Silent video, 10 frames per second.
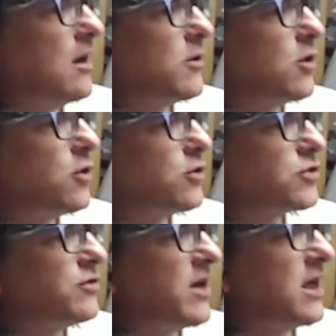
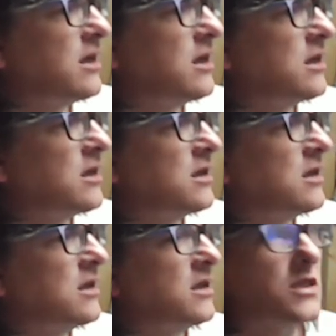ordering
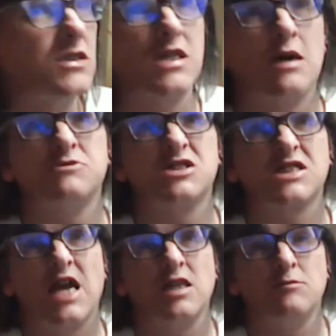some
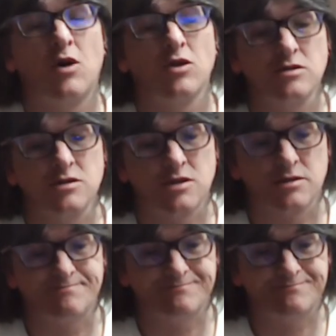scale models.
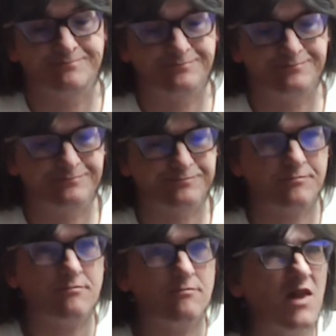
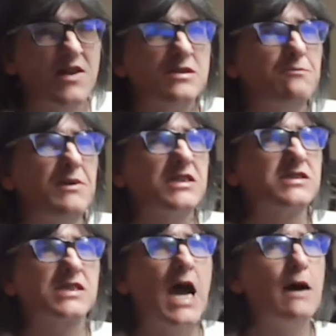There's a big
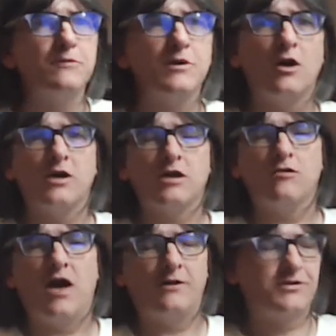scam going
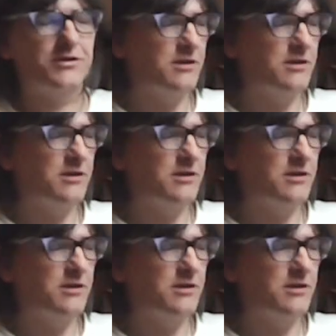around.